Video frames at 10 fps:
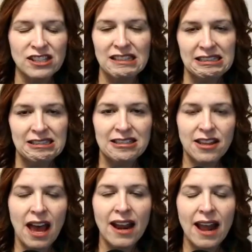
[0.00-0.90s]
just listen
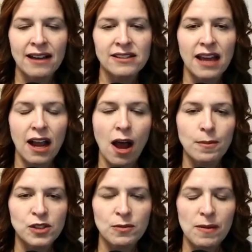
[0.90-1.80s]
to that as that
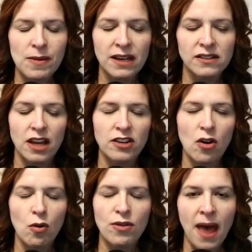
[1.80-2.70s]
comes to me because I
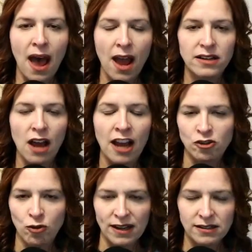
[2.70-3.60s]
know that I
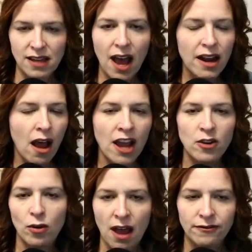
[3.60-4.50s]
trust that. I
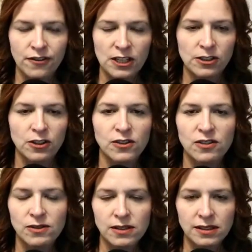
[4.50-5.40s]
know that
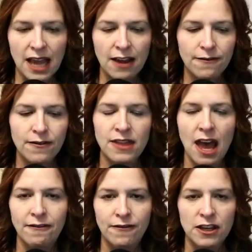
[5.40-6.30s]
feels safe,
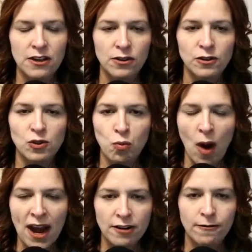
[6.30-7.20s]
that feels
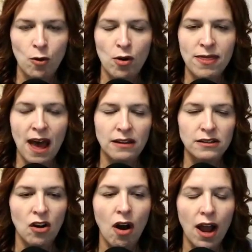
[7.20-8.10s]
right for that
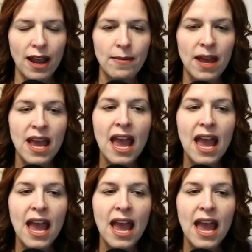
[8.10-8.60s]
time.